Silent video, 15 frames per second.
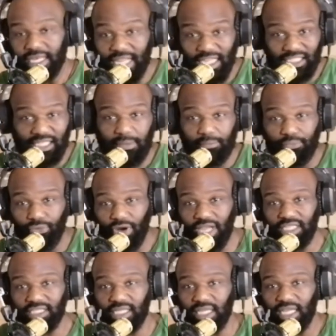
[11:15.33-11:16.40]
This
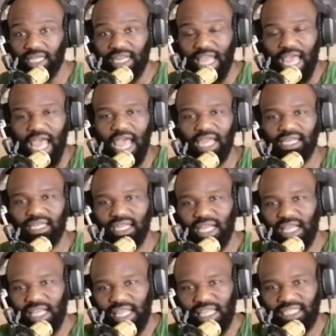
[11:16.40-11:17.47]
embracing in the end
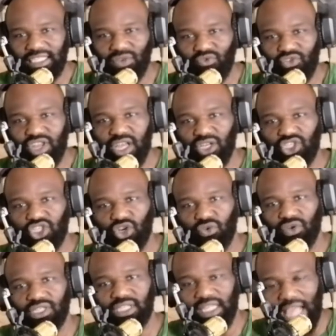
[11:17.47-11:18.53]
is
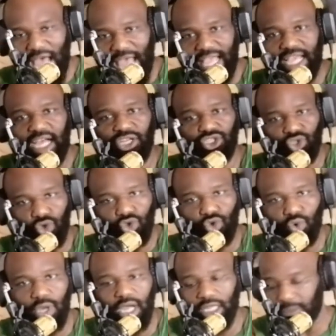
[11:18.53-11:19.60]
reassurance that I got you,
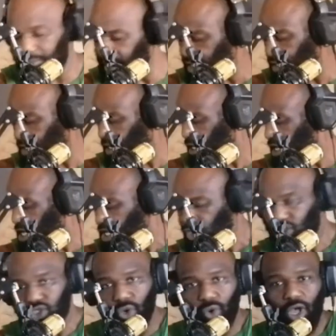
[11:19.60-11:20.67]
you got me.
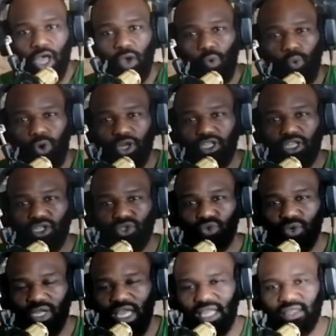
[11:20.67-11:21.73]
So working
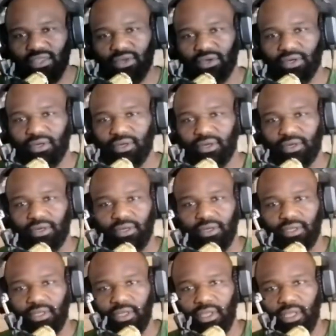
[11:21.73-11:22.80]
together,
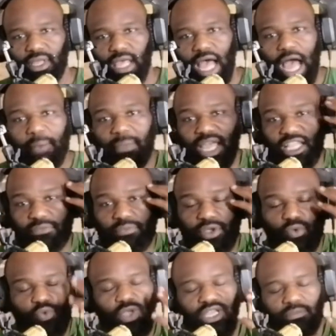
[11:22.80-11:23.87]
I might
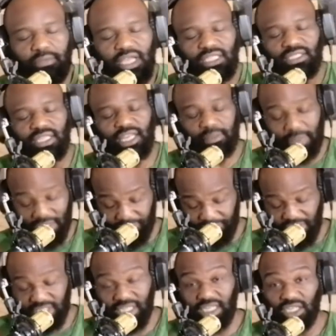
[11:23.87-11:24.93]
be weak mentally, but
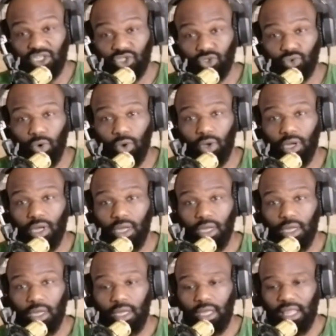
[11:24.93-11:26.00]
physically strong.
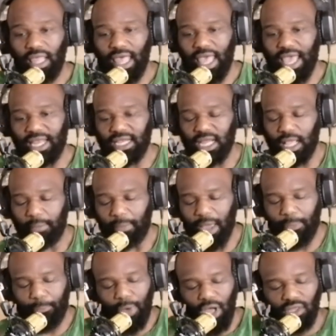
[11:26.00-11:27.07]
And
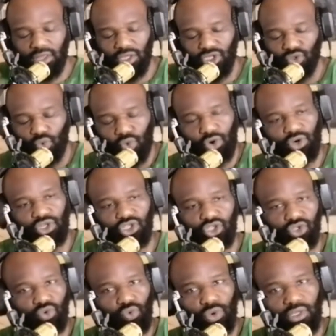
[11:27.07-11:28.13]
my partner's
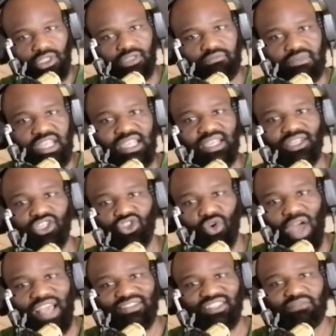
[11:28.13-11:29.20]
words towards me
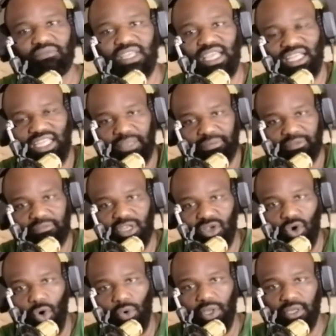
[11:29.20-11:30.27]
drives me and keeps me
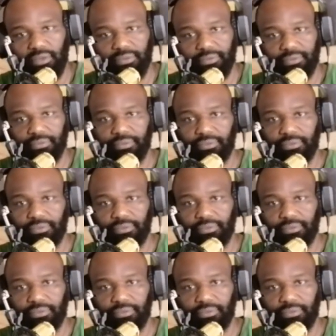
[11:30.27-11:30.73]
going.